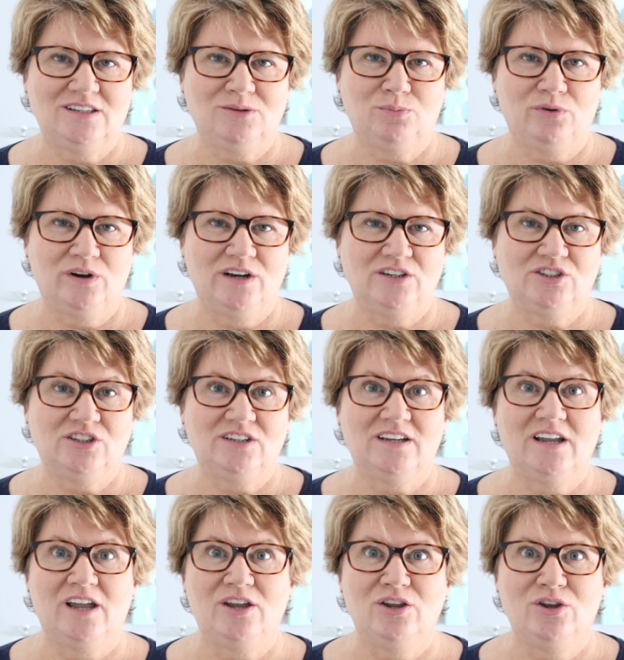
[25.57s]
inspiration to
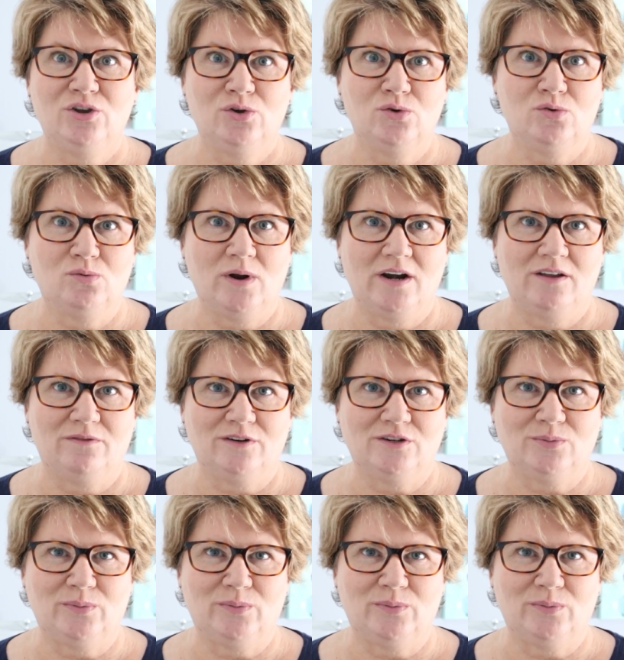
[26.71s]
get you ready for